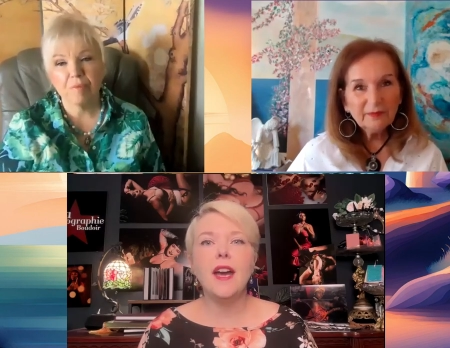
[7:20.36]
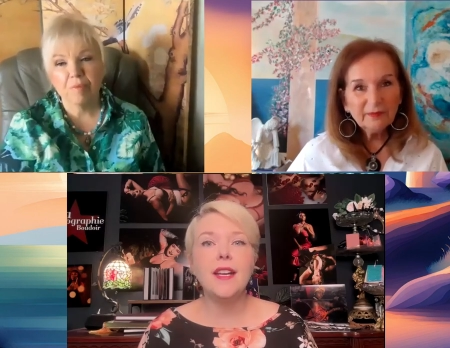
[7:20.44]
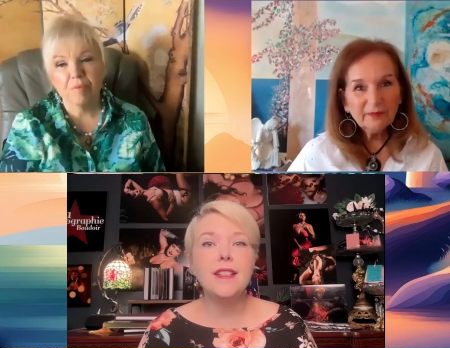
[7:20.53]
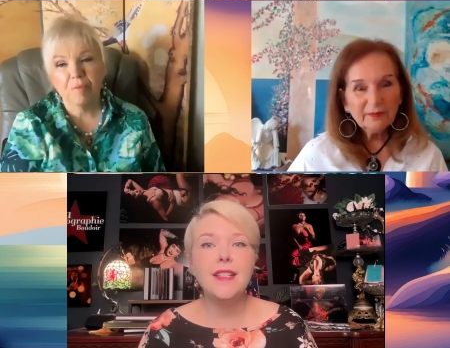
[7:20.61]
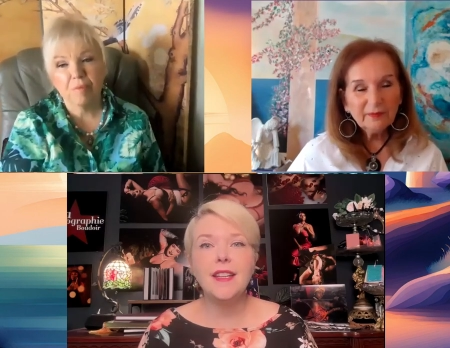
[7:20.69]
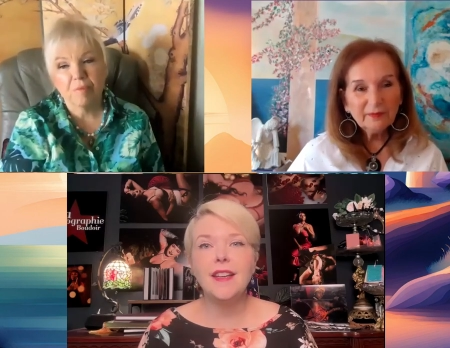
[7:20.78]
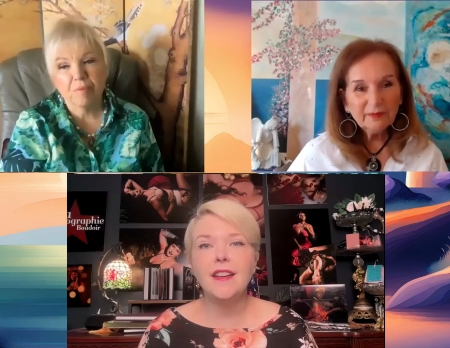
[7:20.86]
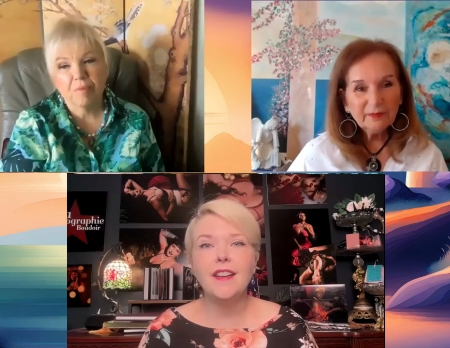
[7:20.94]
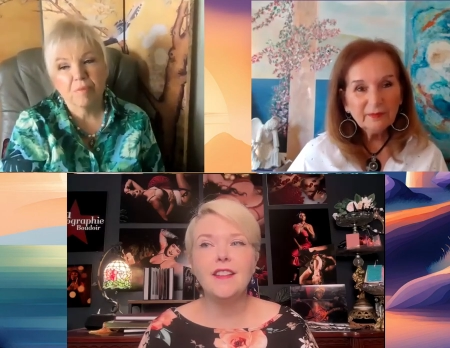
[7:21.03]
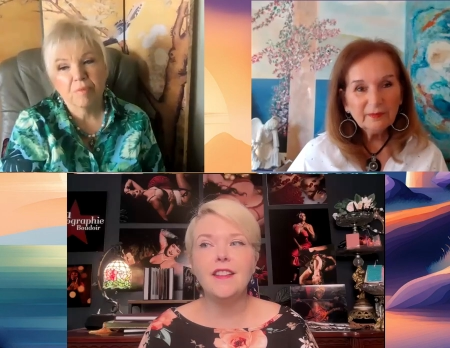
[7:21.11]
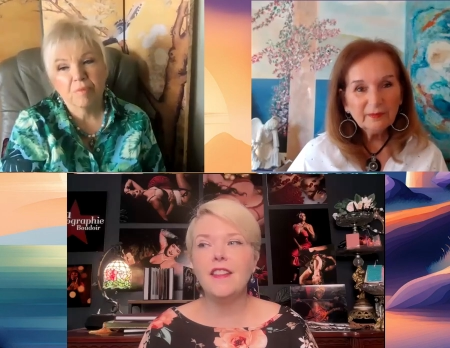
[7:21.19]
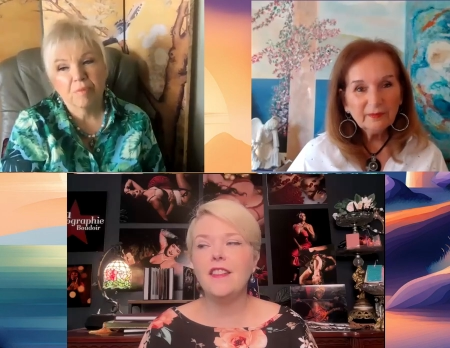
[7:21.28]

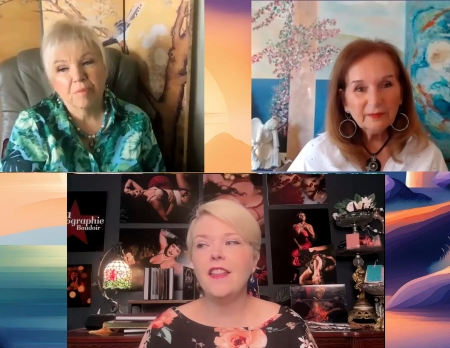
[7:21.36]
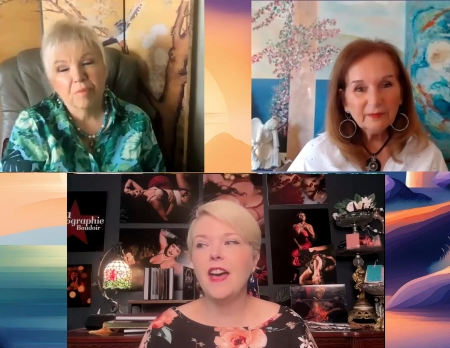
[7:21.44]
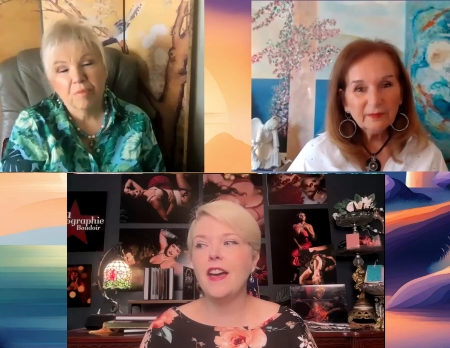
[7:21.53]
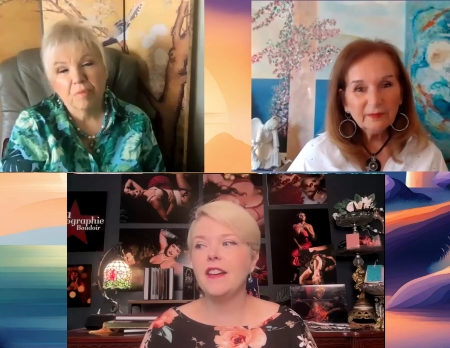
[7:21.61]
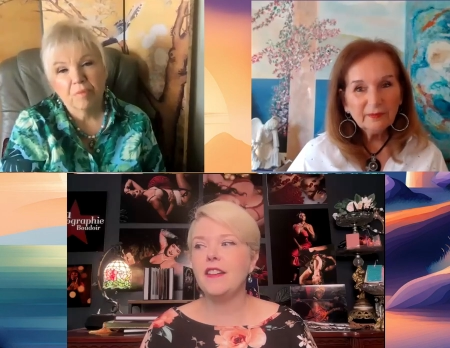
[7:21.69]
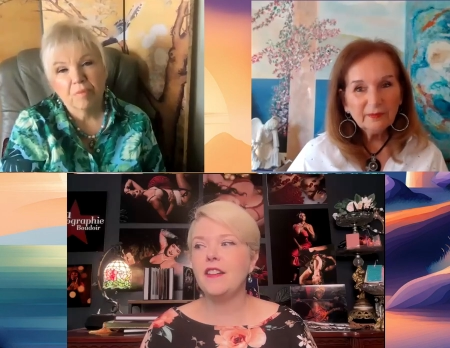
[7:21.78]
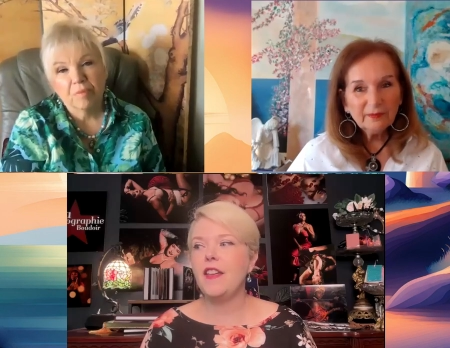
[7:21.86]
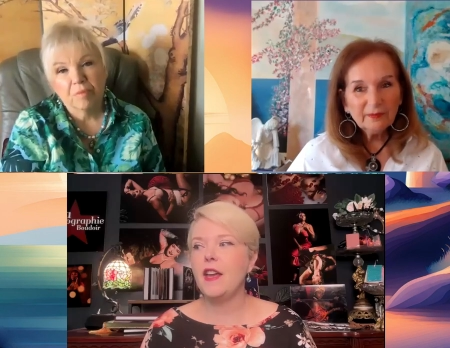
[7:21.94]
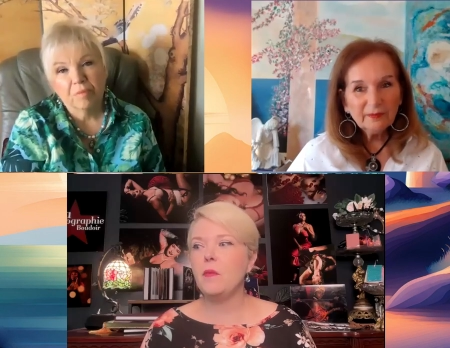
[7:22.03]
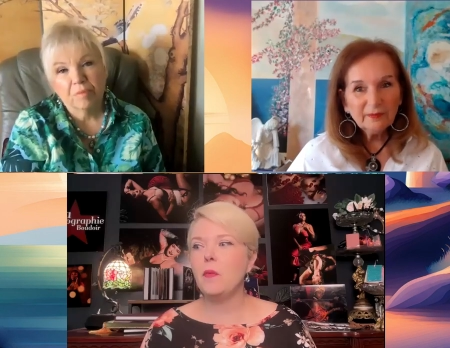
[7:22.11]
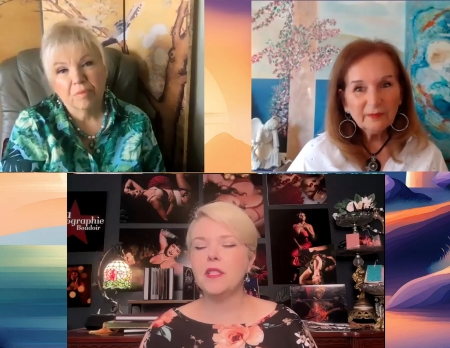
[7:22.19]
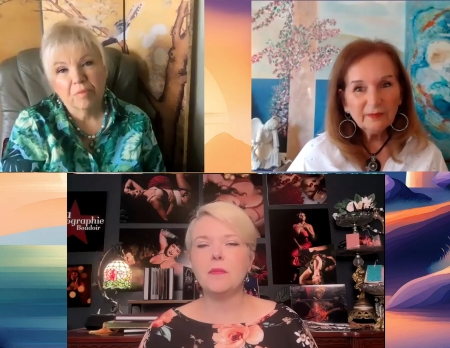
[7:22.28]
Speaker 1: idea that they
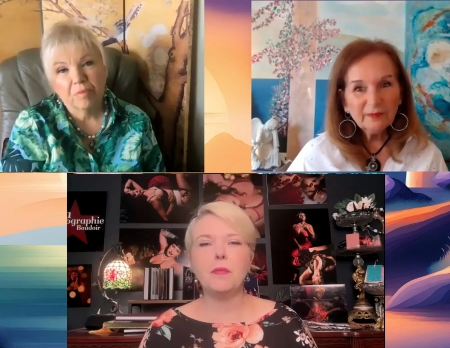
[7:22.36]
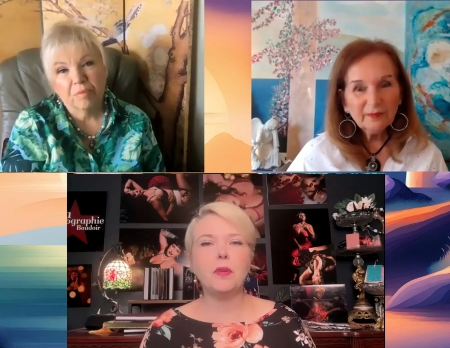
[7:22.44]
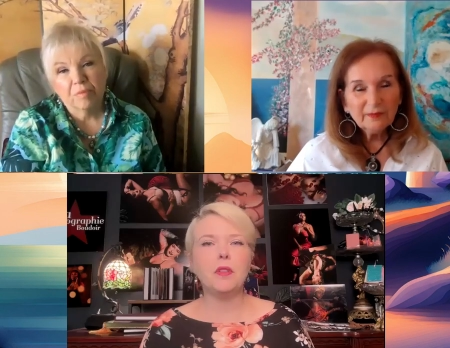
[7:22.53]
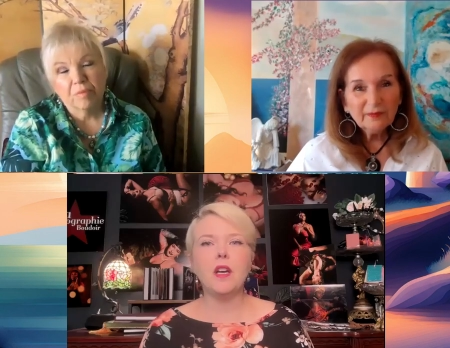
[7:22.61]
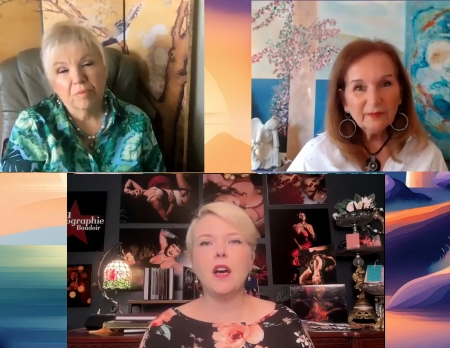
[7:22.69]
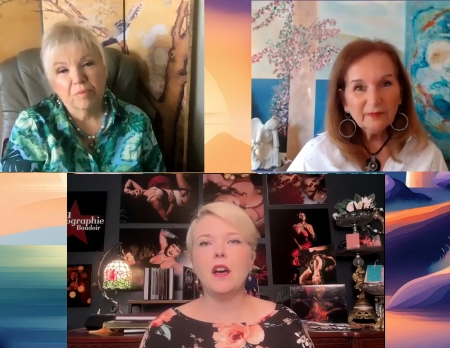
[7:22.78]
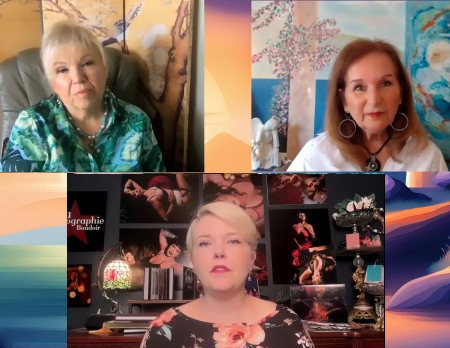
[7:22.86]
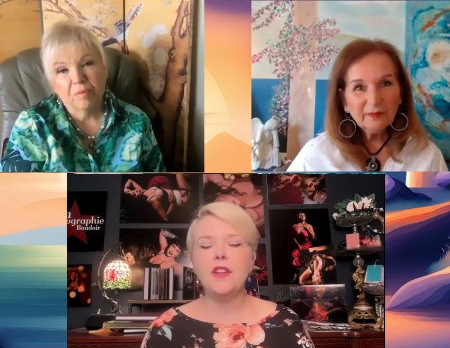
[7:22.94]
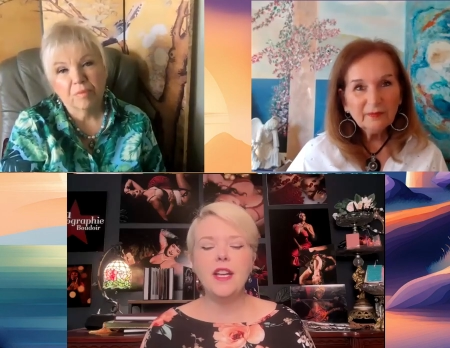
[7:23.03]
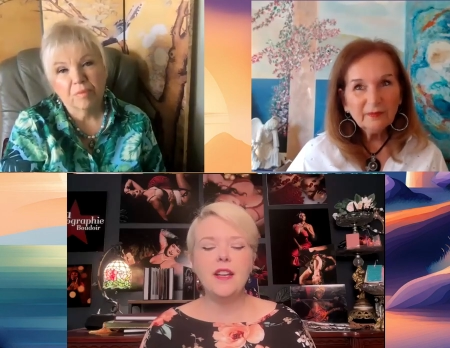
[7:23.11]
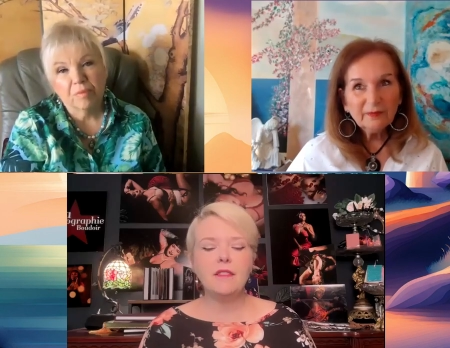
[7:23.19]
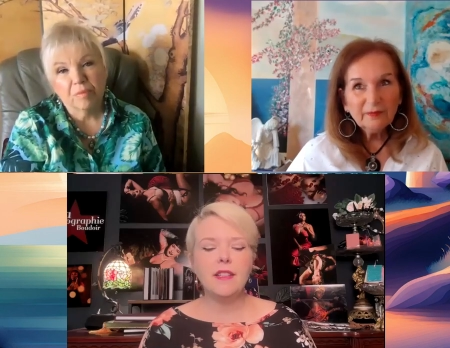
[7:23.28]
want to pull off,
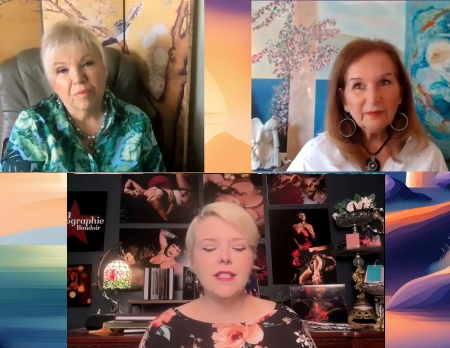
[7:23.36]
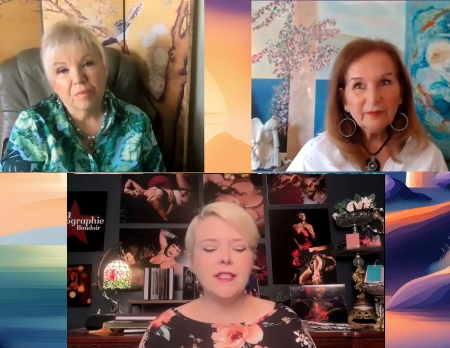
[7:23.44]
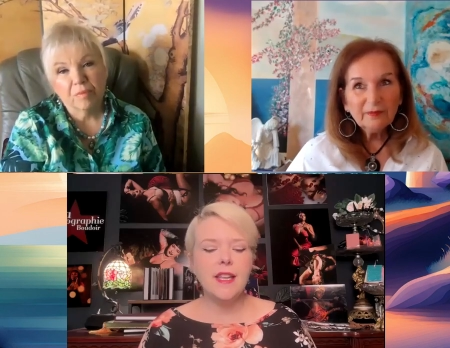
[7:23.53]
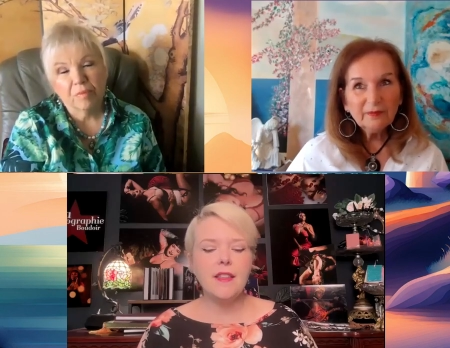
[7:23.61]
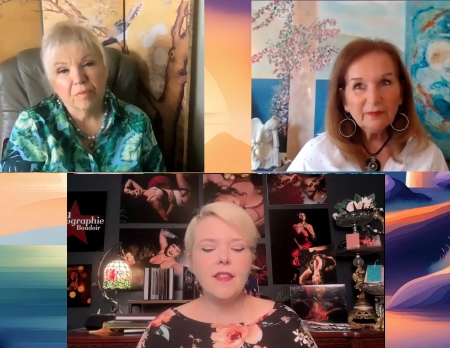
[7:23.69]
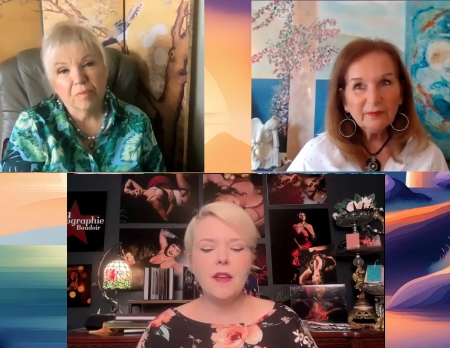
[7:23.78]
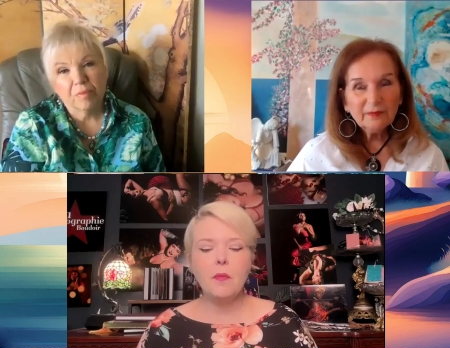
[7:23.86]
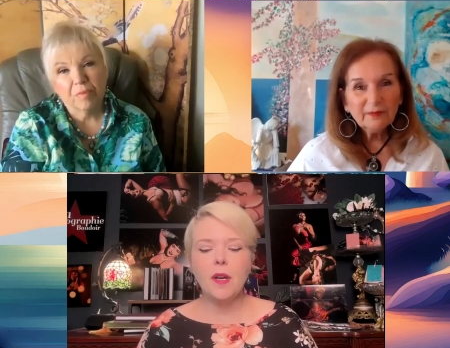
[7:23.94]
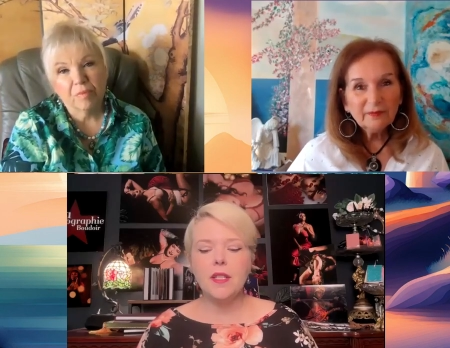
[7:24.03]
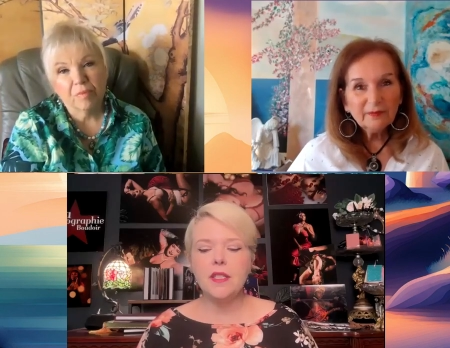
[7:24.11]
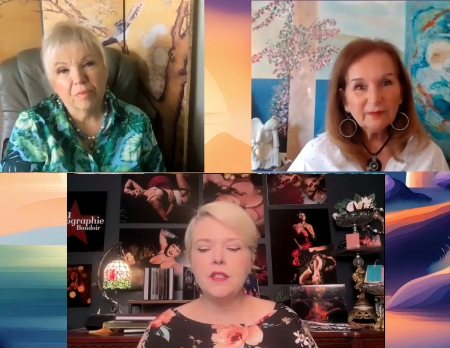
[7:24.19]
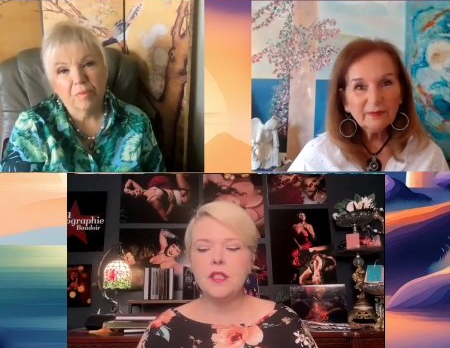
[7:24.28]
let's say they want to